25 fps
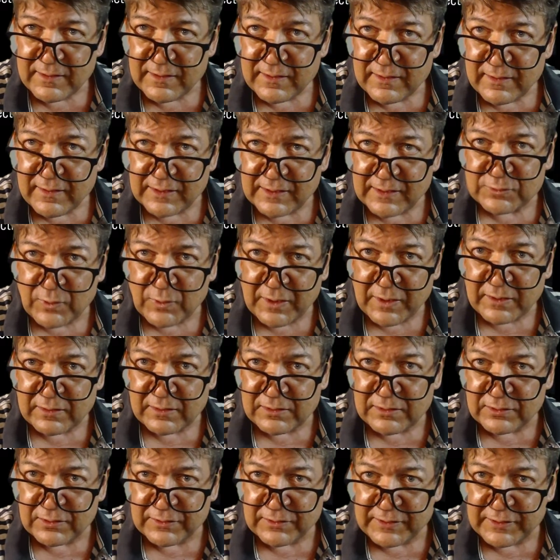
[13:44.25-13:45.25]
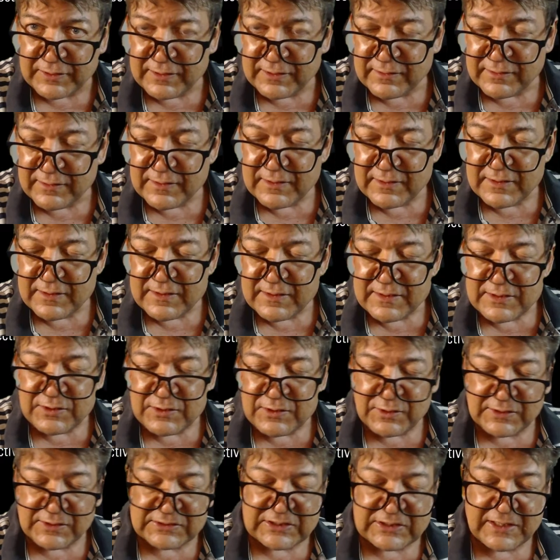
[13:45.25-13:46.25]
That's quite clearly, you
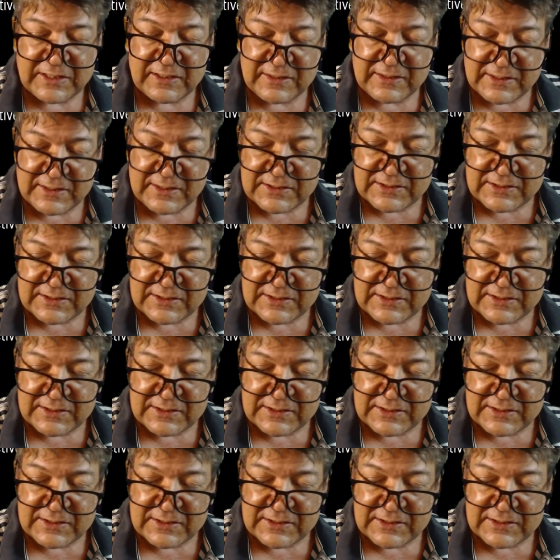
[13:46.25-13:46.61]
can say that